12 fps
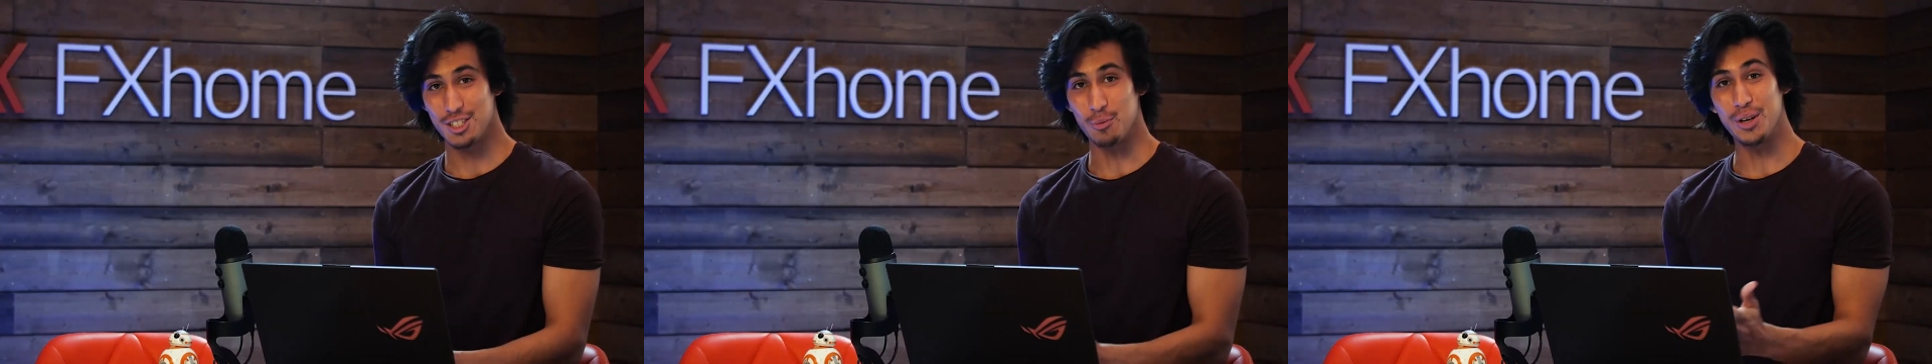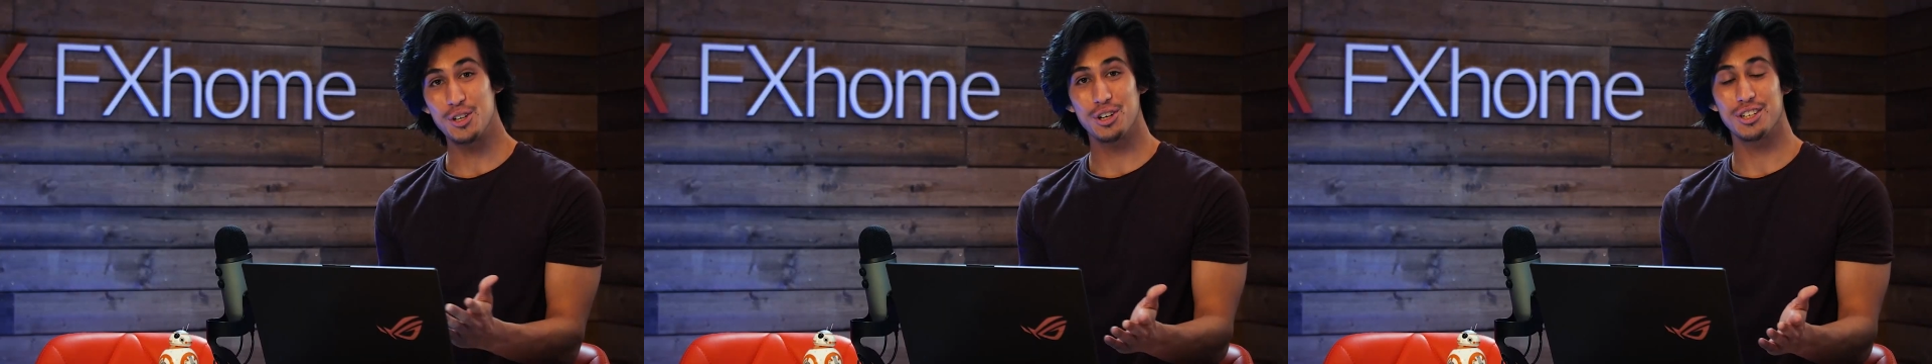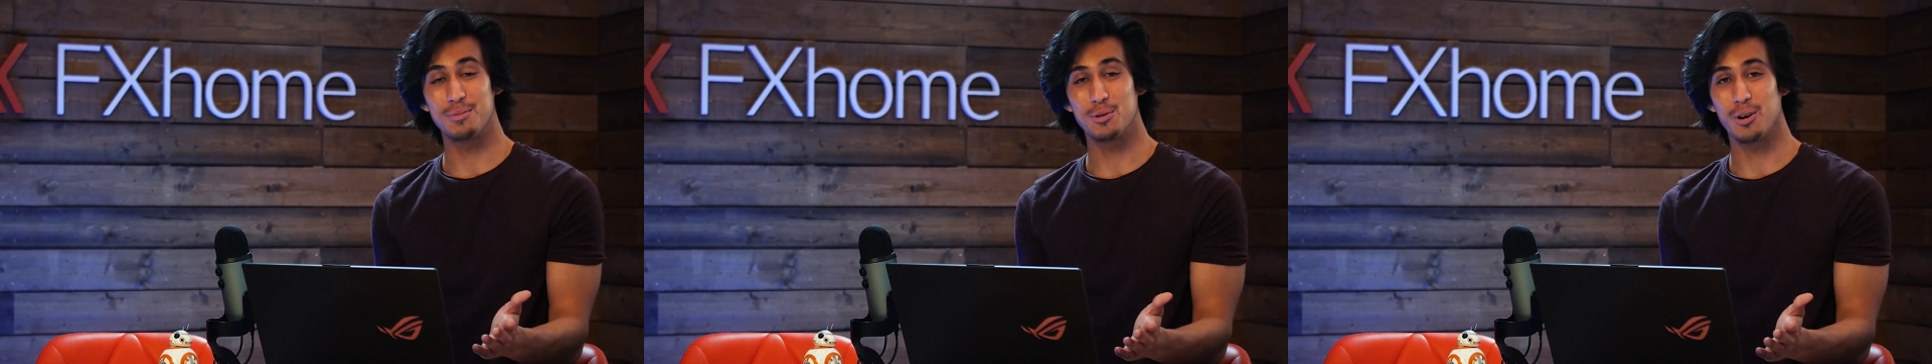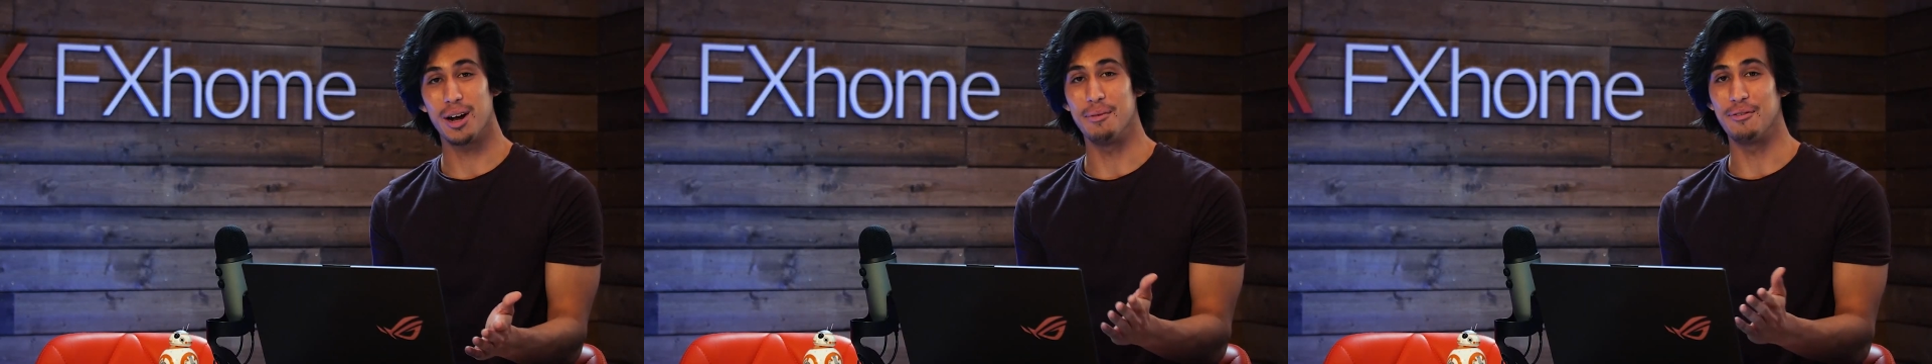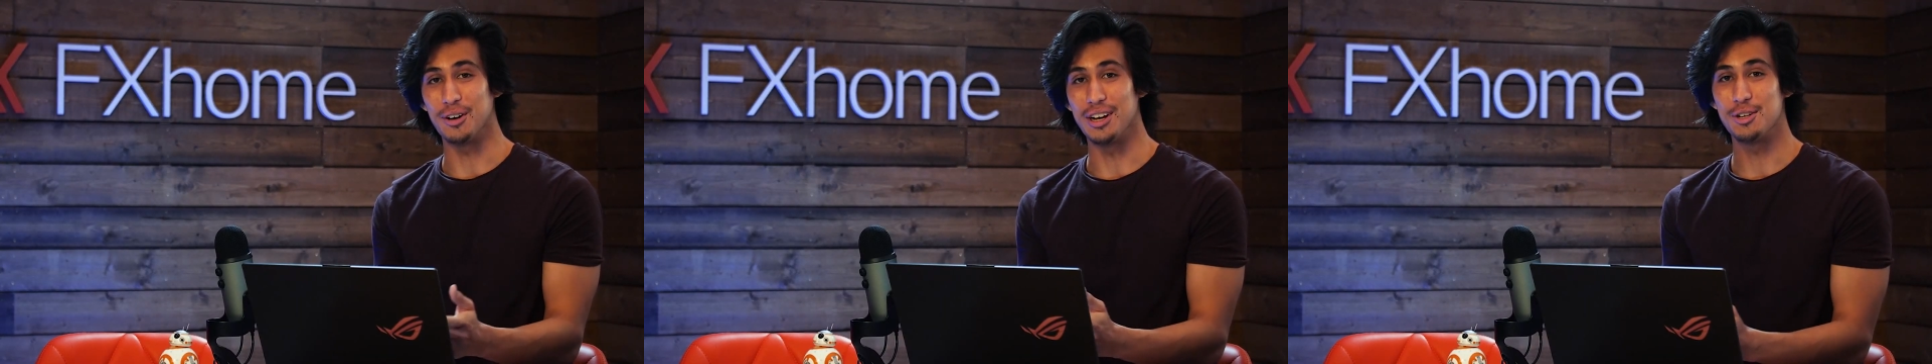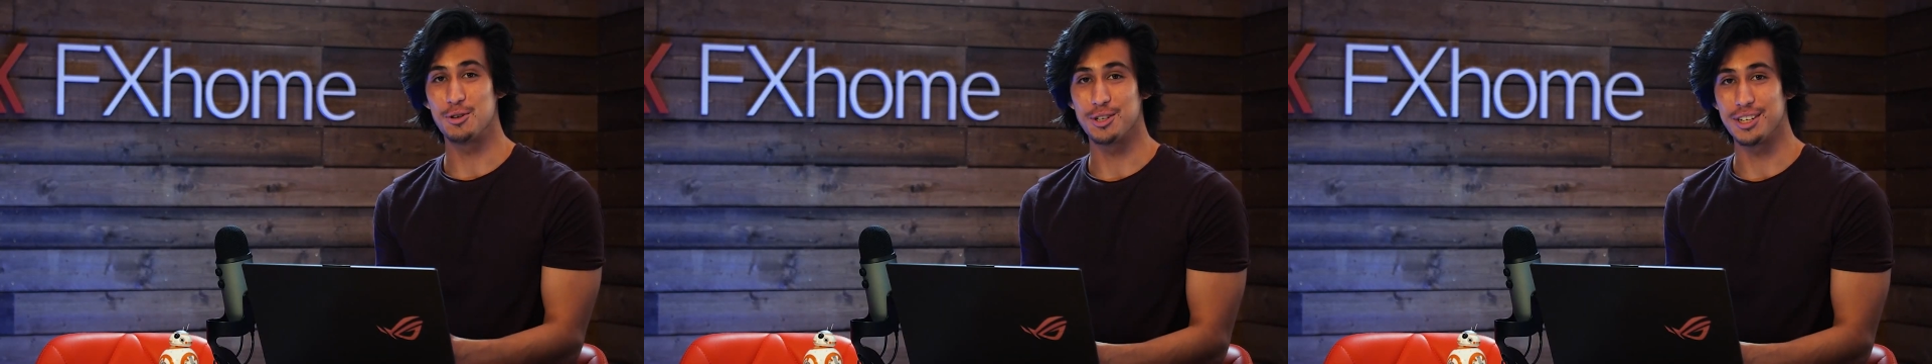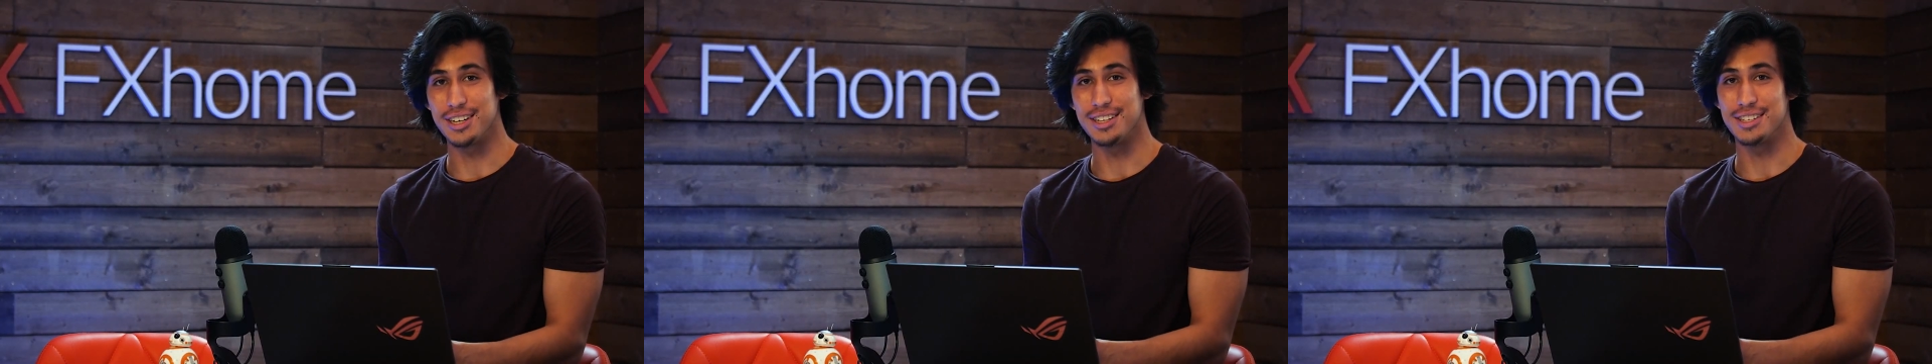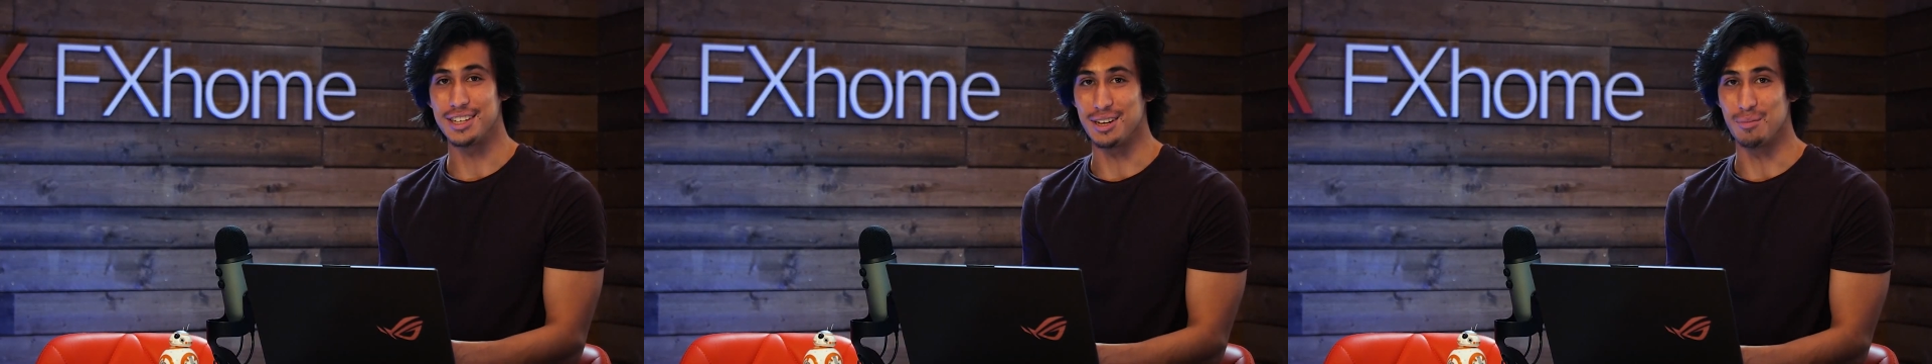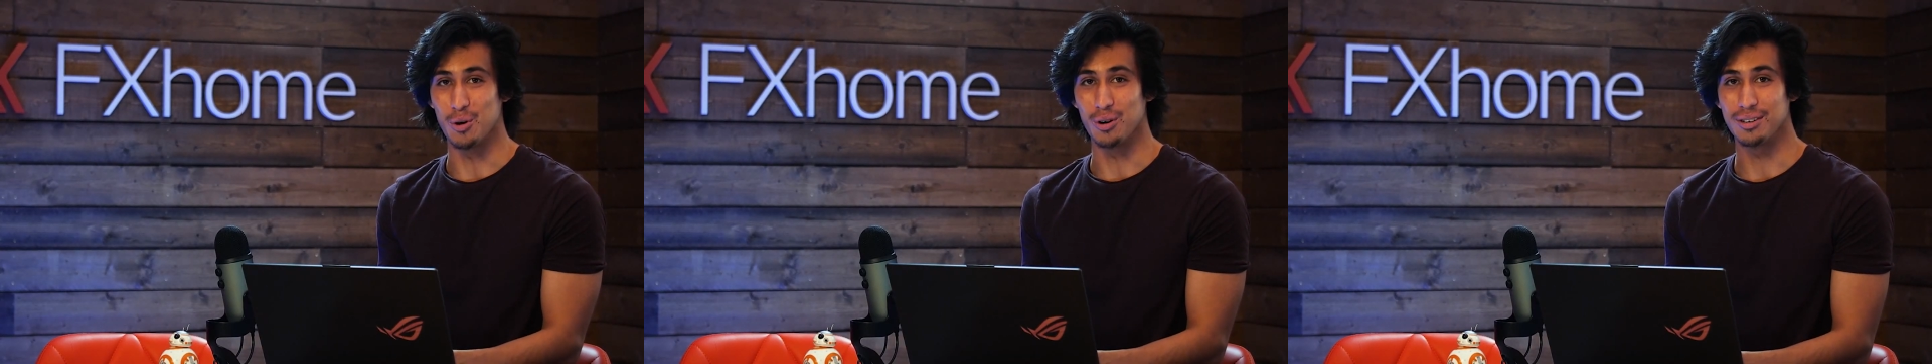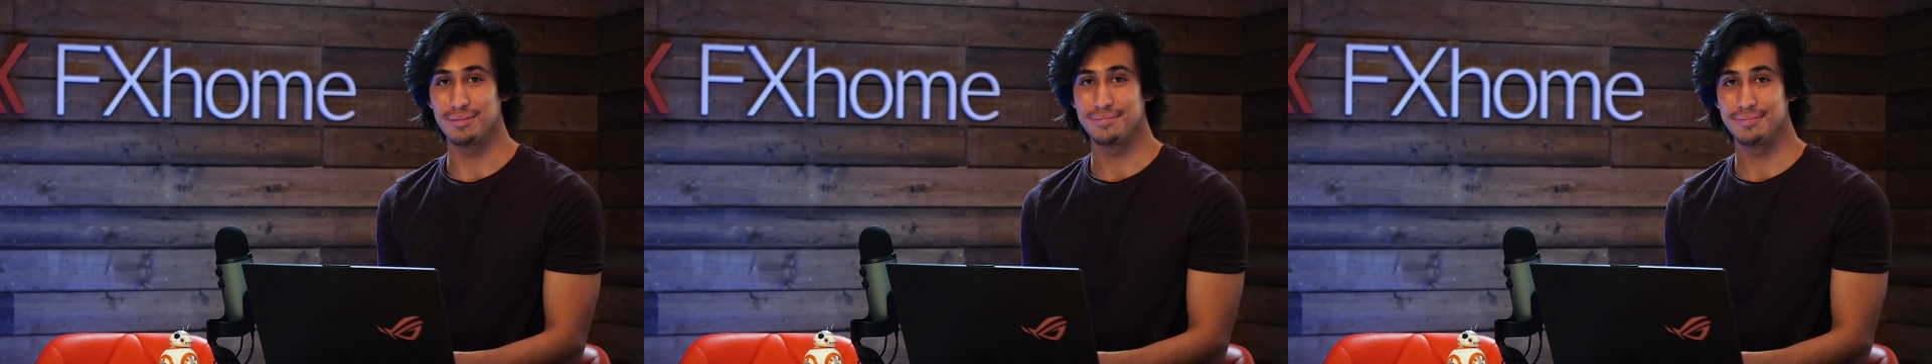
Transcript: So be sure to subscribe if you're interested in seeing more.